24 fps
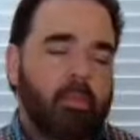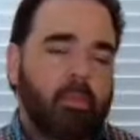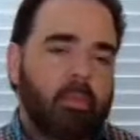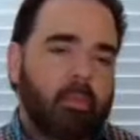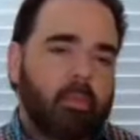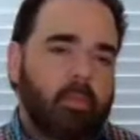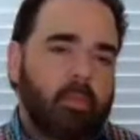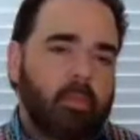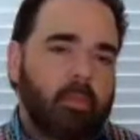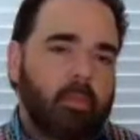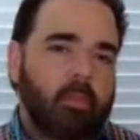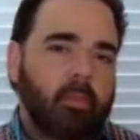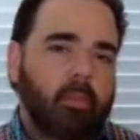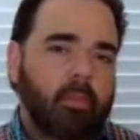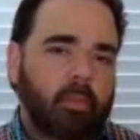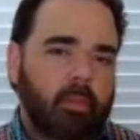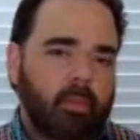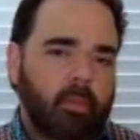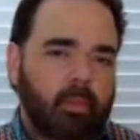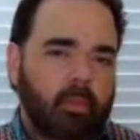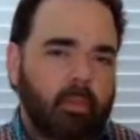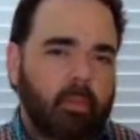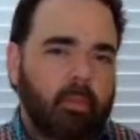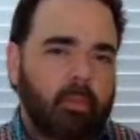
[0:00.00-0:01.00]

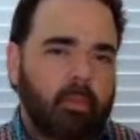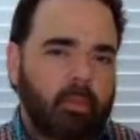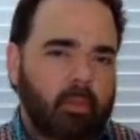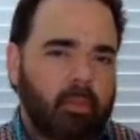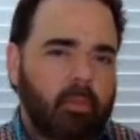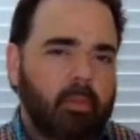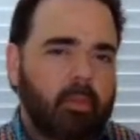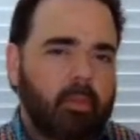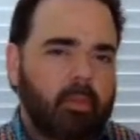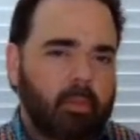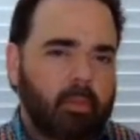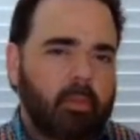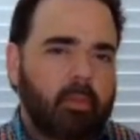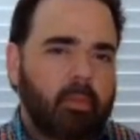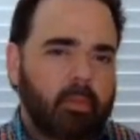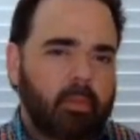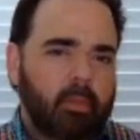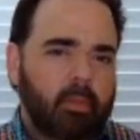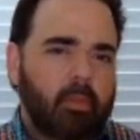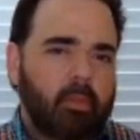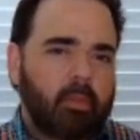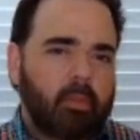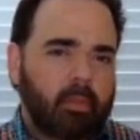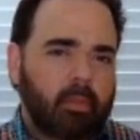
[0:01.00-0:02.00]

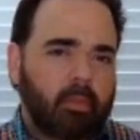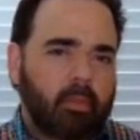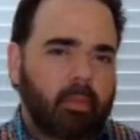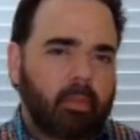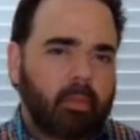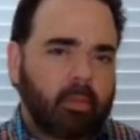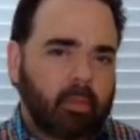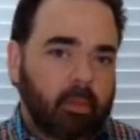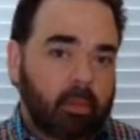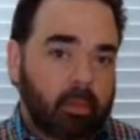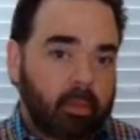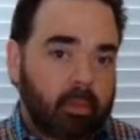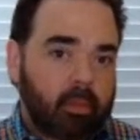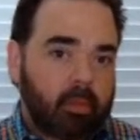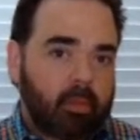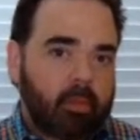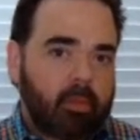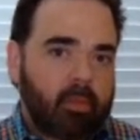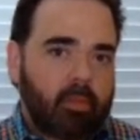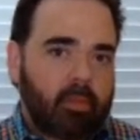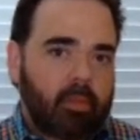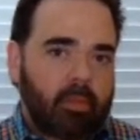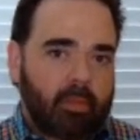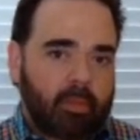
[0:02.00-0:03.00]

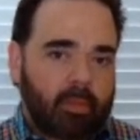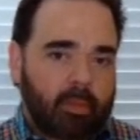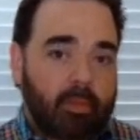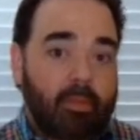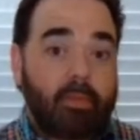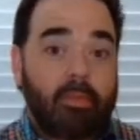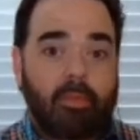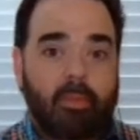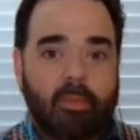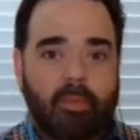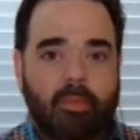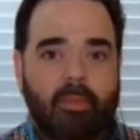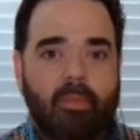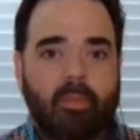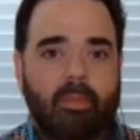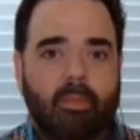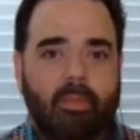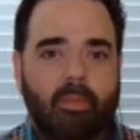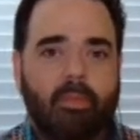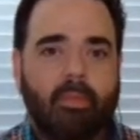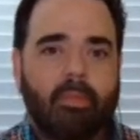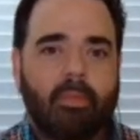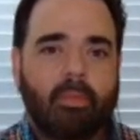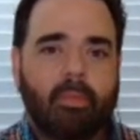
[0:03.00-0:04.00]

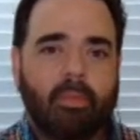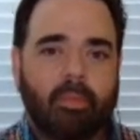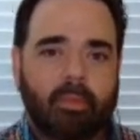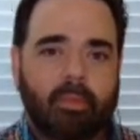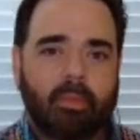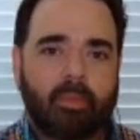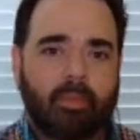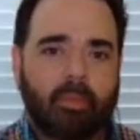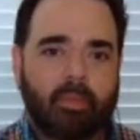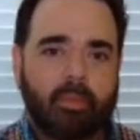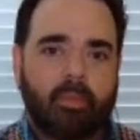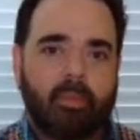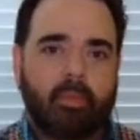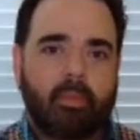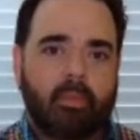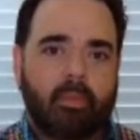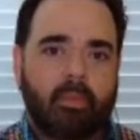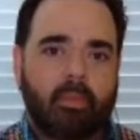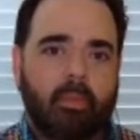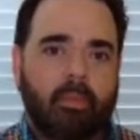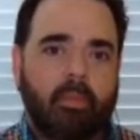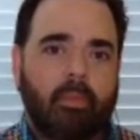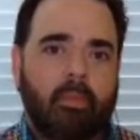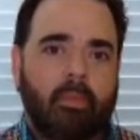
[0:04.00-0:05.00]

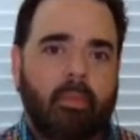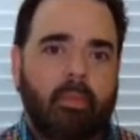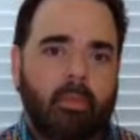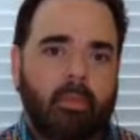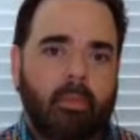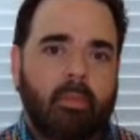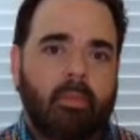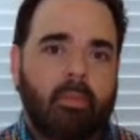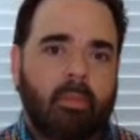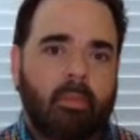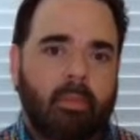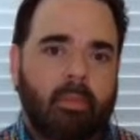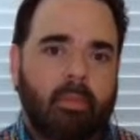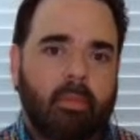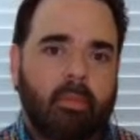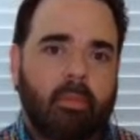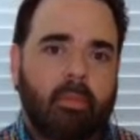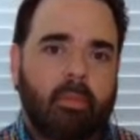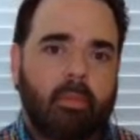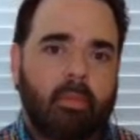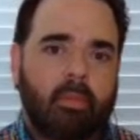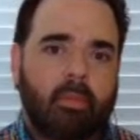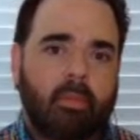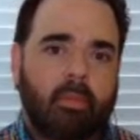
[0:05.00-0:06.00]

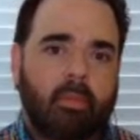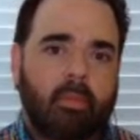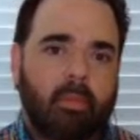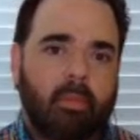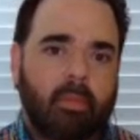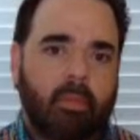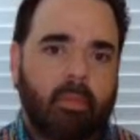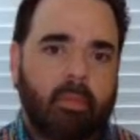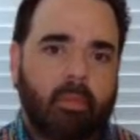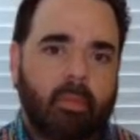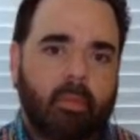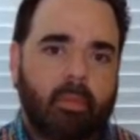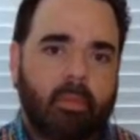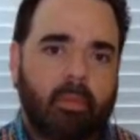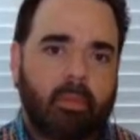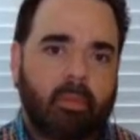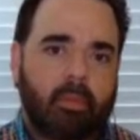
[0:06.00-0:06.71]
(silent)